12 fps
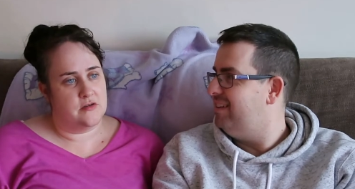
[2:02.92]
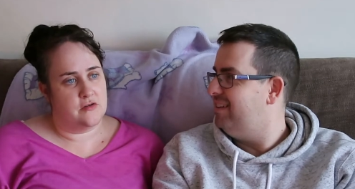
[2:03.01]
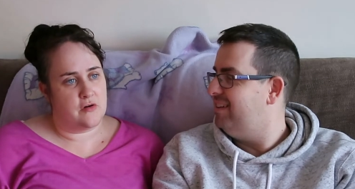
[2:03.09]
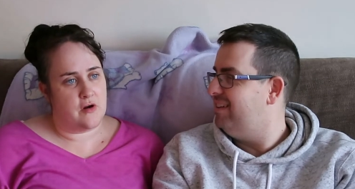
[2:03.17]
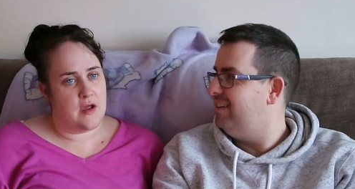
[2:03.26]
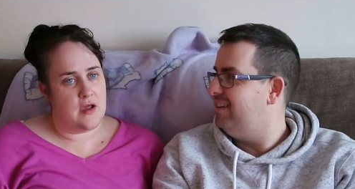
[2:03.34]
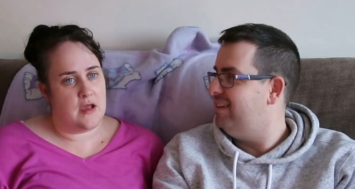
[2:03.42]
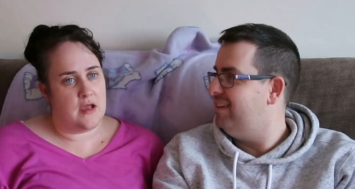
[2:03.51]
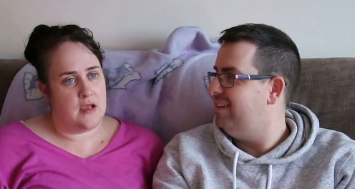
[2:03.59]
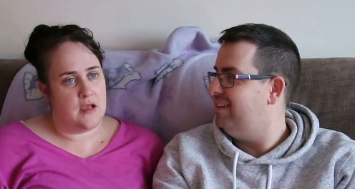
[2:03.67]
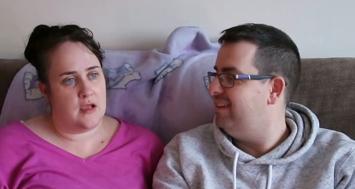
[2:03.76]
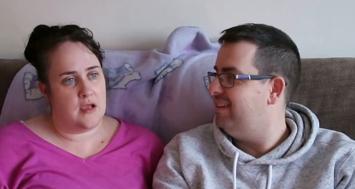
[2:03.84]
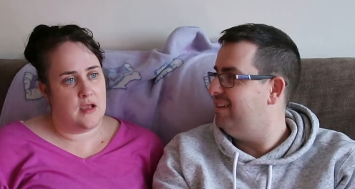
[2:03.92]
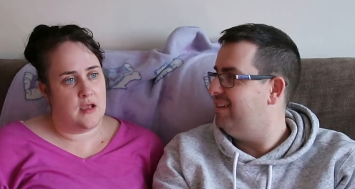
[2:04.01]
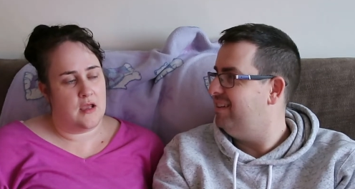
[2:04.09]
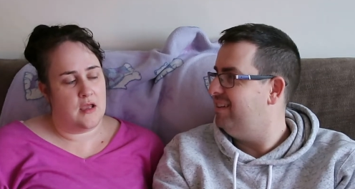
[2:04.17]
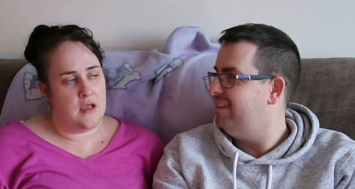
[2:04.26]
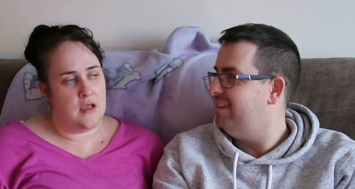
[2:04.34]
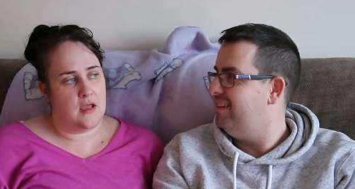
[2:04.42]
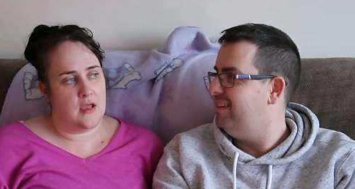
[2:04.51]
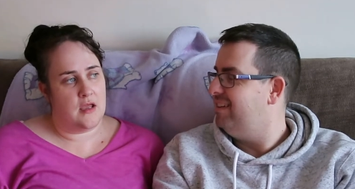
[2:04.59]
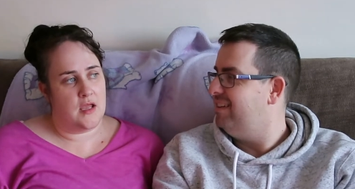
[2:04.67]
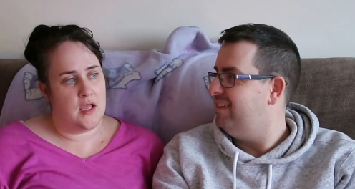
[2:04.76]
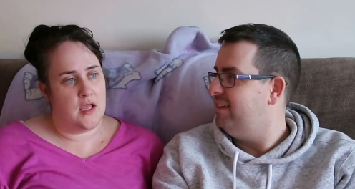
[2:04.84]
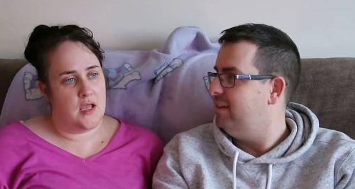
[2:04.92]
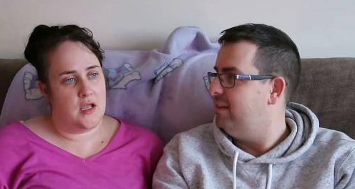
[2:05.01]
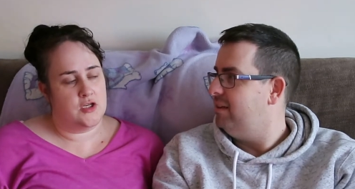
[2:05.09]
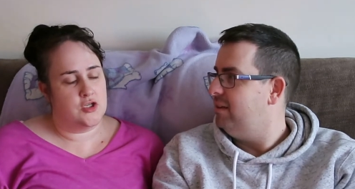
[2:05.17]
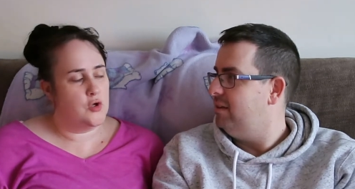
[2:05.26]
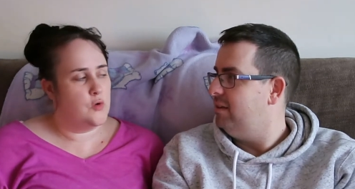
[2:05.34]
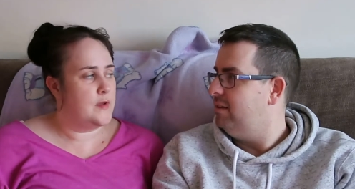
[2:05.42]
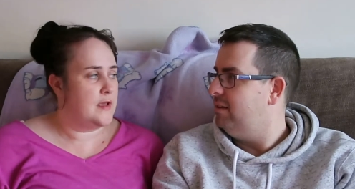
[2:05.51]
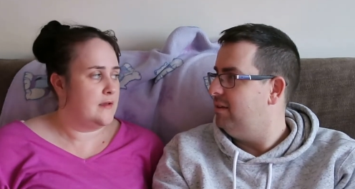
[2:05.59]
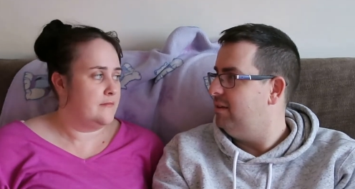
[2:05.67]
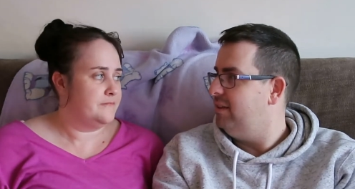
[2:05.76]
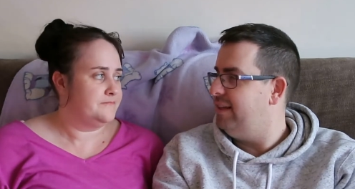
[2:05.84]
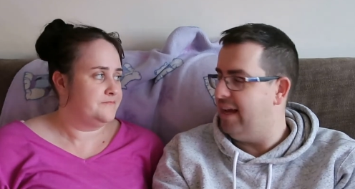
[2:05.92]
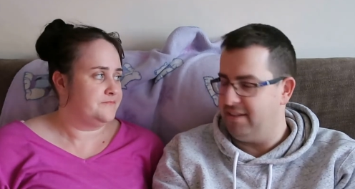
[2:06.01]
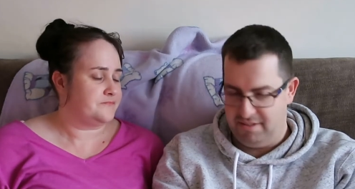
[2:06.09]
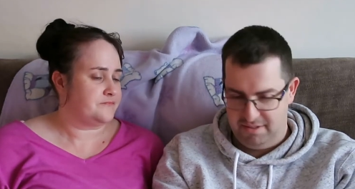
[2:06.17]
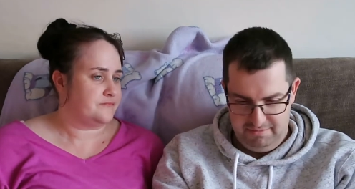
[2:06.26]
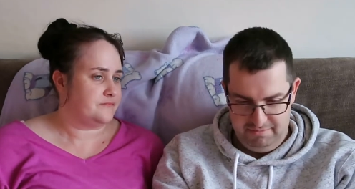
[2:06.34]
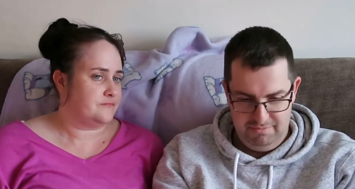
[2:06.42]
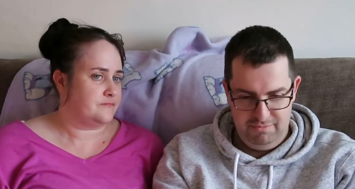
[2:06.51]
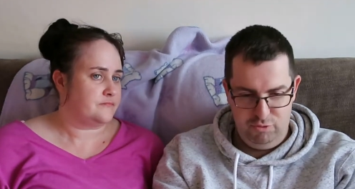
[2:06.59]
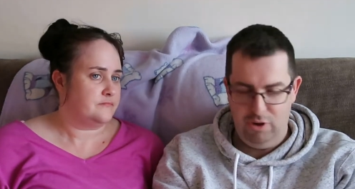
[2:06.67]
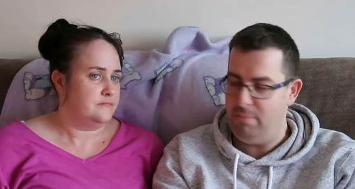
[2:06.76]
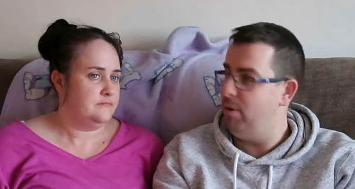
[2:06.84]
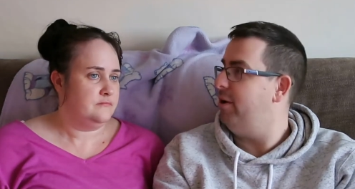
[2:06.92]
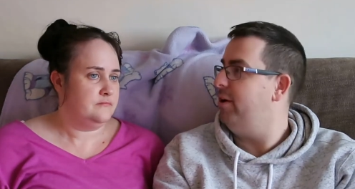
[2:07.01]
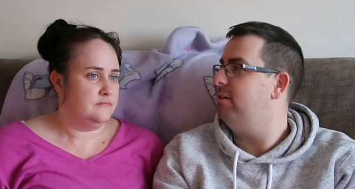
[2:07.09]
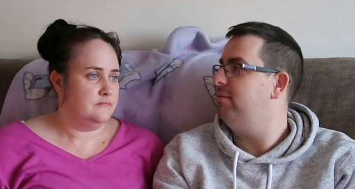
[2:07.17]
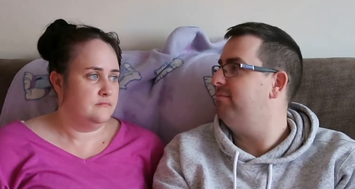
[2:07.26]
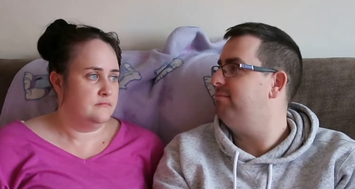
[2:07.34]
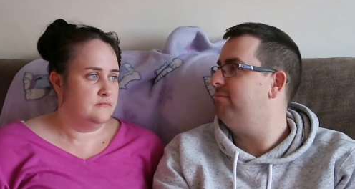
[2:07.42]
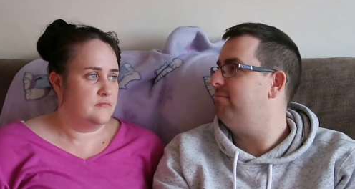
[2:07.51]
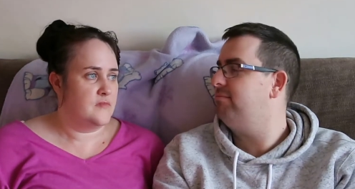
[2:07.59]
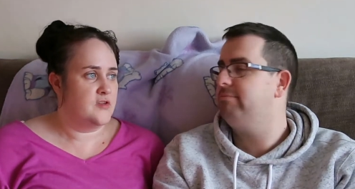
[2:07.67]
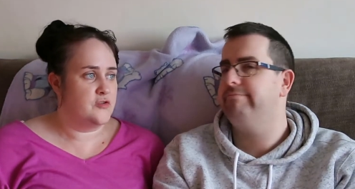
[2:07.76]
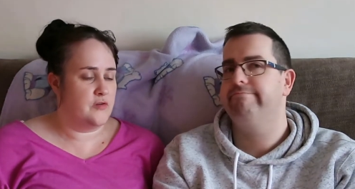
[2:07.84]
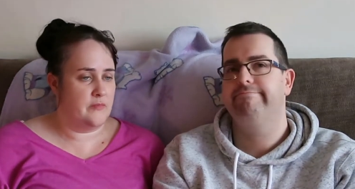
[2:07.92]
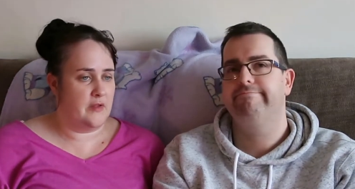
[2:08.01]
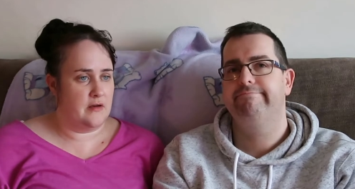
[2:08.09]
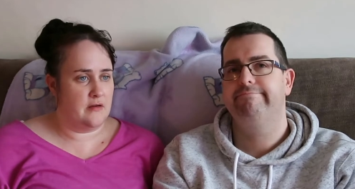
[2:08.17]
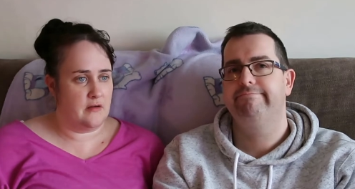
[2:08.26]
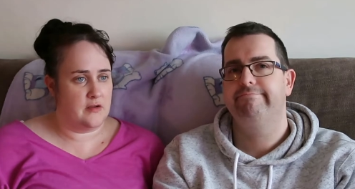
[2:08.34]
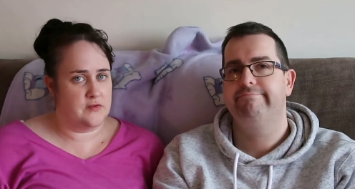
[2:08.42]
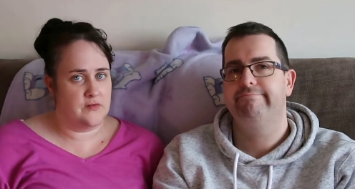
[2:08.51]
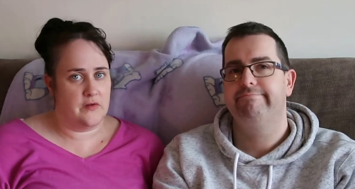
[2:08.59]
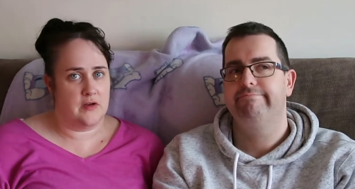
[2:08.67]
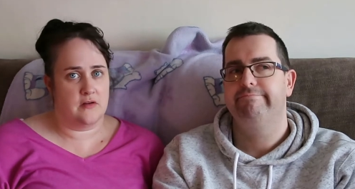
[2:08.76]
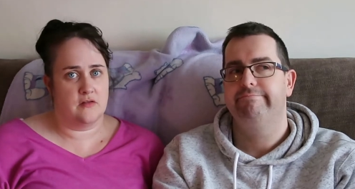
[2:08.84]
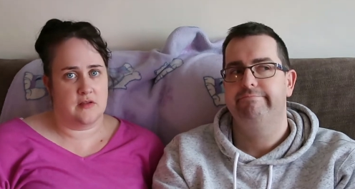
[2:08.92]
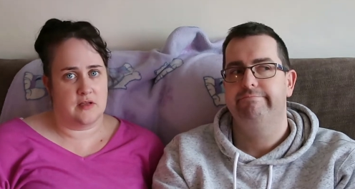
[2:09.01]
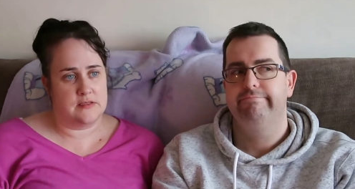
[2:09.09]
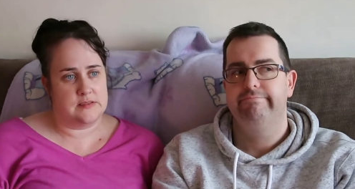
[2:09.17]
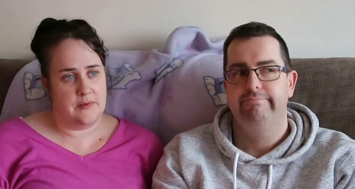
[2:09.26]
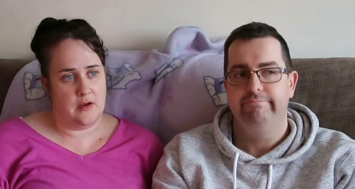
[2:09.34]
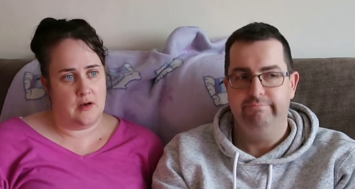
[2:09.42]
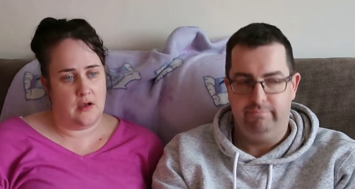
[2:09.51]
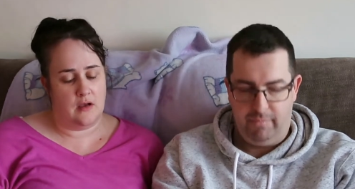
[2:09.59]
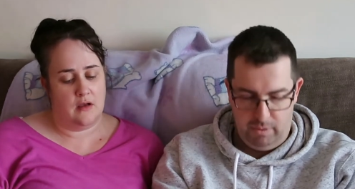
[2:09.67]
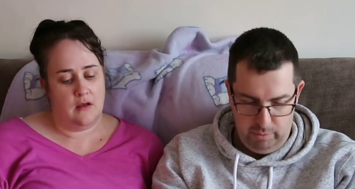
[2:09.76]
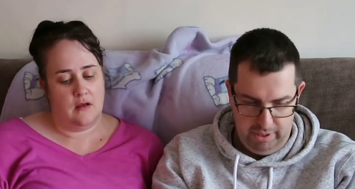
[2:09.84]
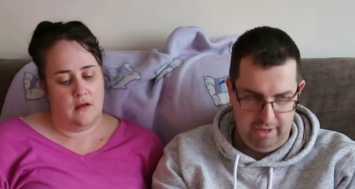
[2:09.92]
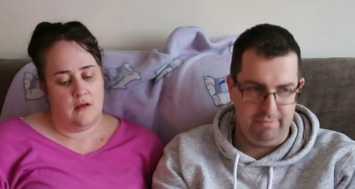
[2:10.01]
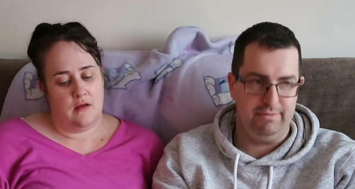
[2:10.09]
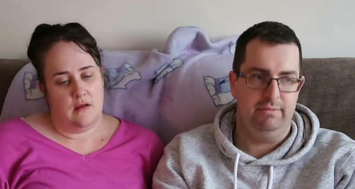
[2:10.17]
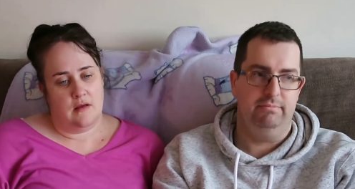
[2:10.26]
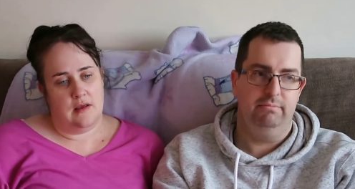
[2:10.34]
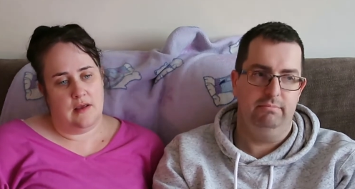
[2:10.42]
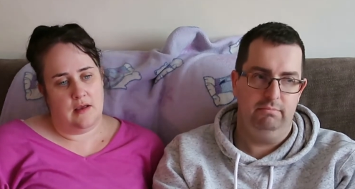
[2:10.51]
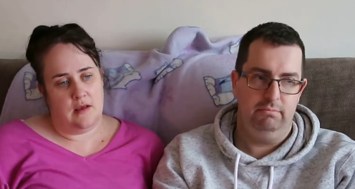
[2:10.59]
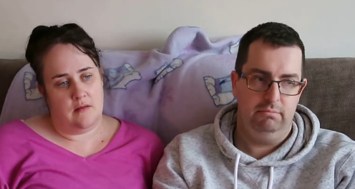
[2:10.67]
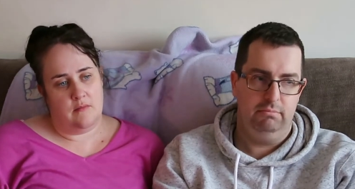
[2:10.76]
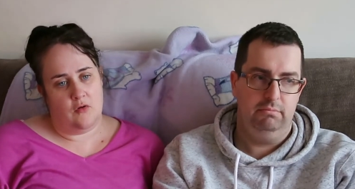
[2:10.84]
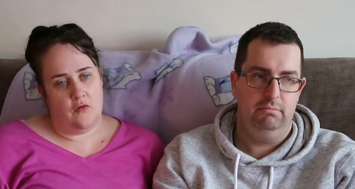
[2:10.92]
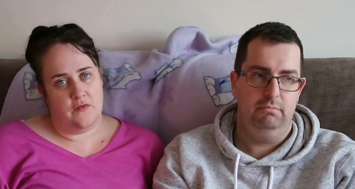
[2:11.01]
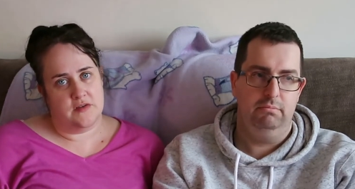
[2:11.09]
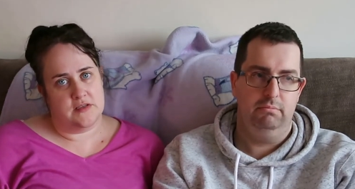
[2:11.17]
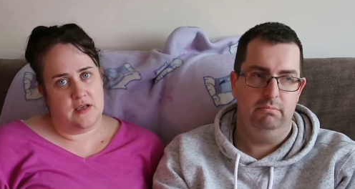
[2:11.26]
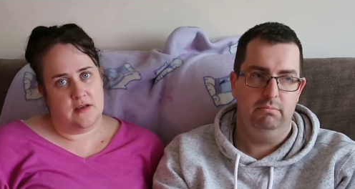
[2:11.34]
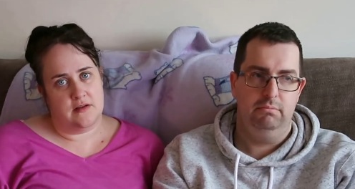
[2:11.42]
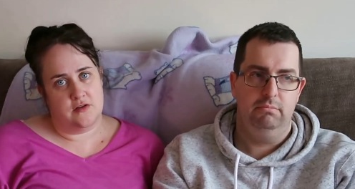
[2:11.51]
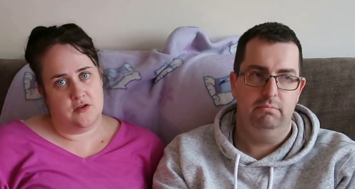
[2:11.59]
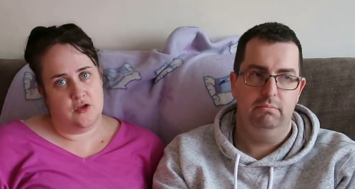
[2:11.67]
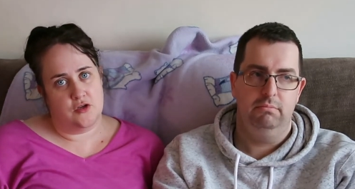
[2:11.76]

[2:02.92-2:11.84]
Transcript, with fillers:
Speaker 1: to try TUI.
Speaker 2: Yes. Dreamliner.
Speaker 1: The Dreamliner, because we heard good things about it.
Speaker 2: We have.
Speaker 1: Obviously,